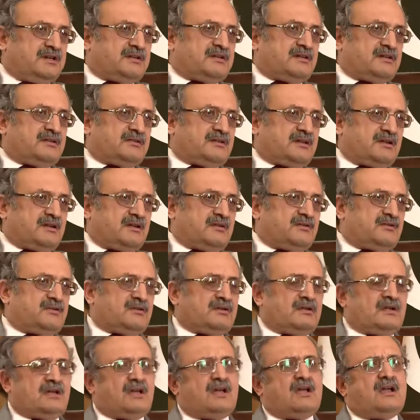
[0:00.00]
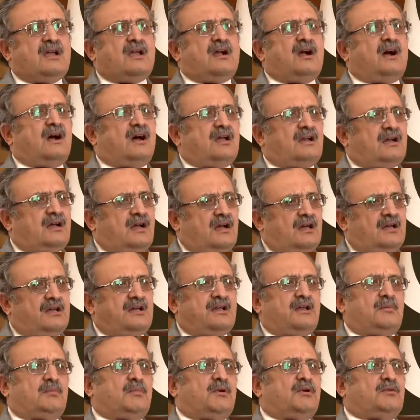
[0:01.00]
in this case, are
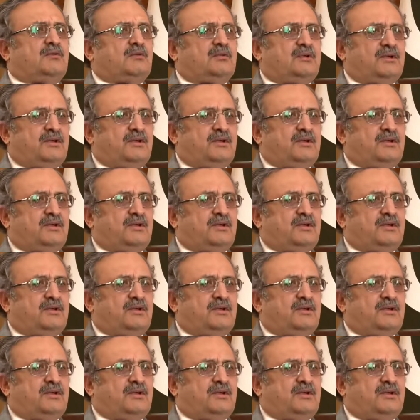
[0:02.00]
unable to